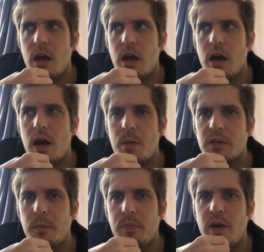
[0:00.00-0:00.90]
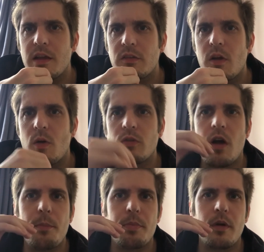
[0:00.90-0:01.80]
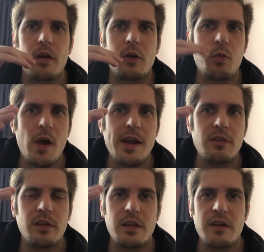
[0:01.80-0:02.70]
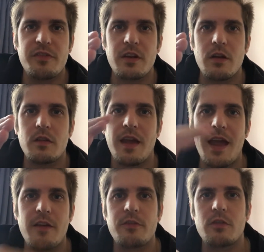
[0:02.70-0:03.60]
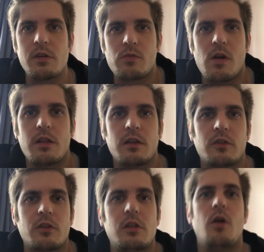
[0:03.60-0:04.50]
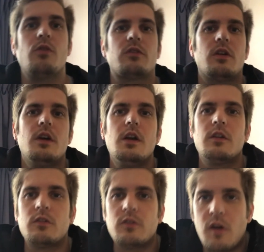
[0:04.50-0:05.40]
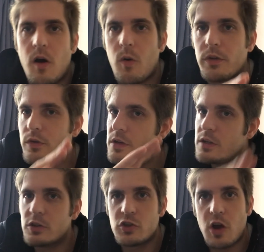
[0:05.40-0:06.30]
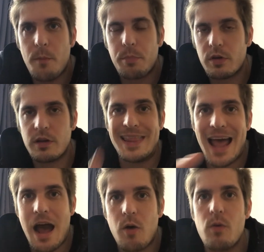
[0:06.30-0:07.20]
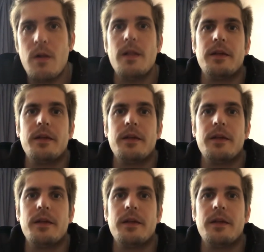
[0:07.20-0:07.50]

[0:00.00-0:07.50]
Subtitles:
But the price goes up quite significant after the run is closed, so you need to jump on it now.